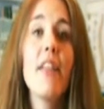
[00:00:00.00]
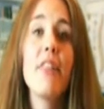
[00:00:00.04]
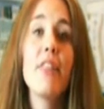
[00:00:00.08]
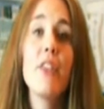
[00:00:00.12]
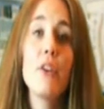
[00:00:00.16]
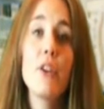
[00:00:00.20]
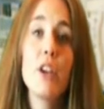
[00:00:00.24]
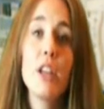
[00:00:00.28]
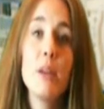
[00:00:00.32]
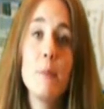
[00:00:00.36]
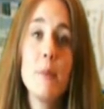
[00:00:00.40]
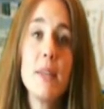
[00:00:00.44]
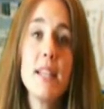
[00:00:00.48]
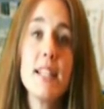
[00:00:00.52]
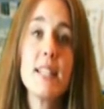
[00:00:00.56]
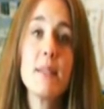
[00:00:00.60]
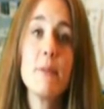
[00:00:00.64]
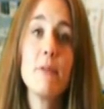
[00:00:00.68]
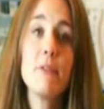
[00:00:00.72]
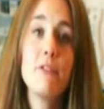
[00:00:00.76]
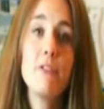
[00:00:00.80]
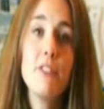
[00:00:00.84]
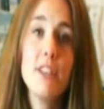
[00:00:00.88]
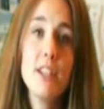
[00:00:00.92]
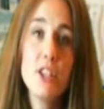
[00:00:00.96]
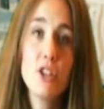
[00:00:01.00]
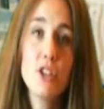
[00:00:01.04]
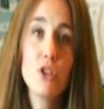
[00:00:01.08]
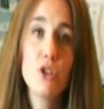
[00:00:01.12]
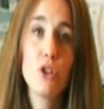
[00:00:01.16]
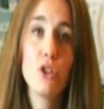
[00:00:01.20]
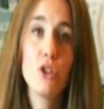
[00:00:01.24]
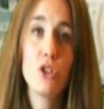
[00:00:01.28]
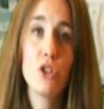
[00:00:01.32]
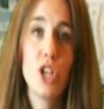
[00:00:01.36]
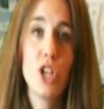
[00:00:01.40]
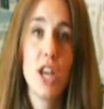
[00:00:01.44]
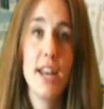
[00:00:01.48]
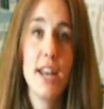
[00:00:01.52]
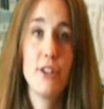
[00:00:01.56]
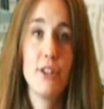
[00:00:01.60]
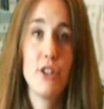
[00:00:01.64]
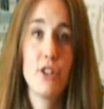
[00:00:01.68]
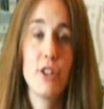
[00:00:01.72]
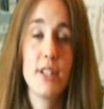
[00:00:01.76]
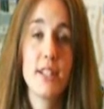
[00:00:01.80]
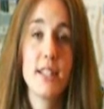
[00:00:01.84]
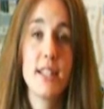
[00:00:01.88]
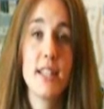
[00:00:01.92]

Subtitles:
There can be some physical changes,